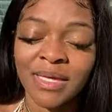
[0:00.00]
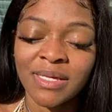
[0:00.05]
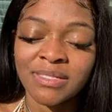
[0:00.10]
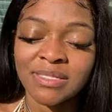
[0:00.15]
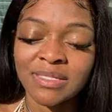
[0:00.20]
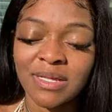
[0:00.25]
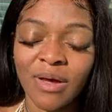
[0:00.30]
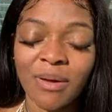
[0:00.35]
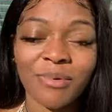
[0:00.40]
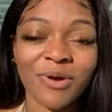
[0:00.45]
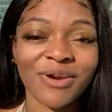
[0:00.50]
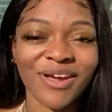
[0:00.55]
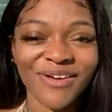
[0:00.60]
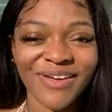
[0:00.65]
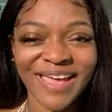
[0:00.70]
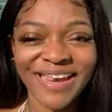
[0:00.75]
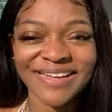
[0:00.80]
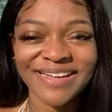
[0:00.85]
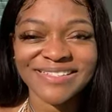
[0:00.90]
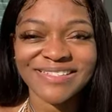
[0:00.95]
So I'm going to go
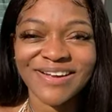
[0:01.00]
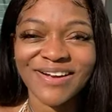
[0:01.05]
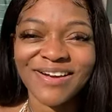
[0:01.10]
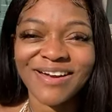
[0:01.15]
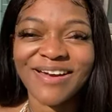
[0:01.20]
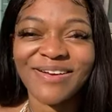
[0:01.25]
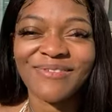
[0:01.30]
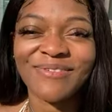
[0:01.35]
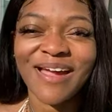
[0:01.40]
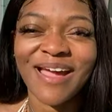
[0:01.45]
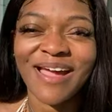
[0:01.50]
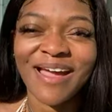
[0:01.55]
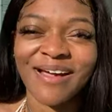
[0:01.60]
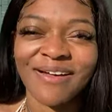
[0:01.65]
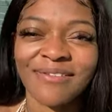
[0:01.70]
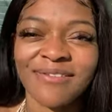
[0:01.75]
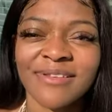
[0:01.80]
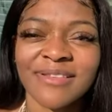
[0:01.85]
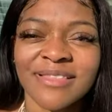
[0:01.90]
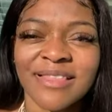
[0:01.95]
ahead and turn it
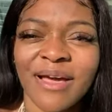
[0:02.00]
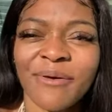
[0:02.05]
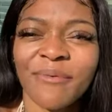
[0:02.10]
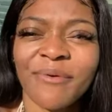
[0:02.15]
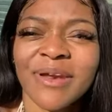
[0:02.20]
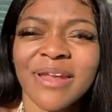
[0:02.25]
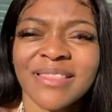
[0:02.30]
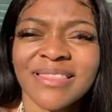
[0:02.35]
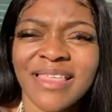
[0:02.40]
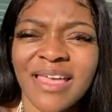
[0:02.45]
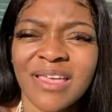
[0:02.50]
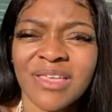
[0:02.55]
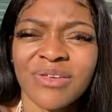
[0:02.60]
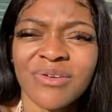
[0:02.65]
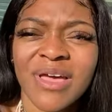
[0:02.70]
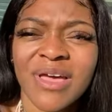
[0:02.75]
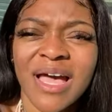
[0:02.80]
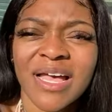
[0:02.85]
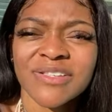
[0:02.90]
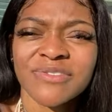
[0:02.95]
around. I want to thank you
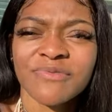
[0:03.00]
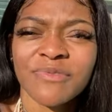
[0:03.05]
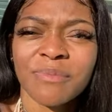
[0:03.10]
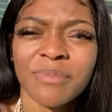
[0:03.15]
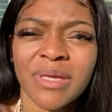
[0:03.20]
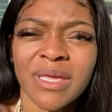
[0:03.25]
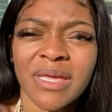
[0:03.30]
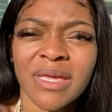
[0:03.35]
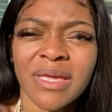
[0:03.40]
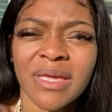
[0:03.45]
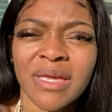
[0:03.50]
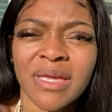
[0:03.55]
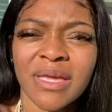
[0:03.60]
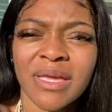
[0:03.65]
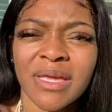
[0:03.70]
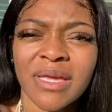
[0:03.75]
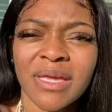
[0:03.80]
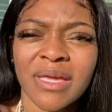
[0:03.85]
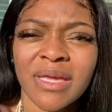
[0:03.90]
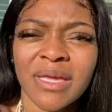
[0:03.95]
guys for being here.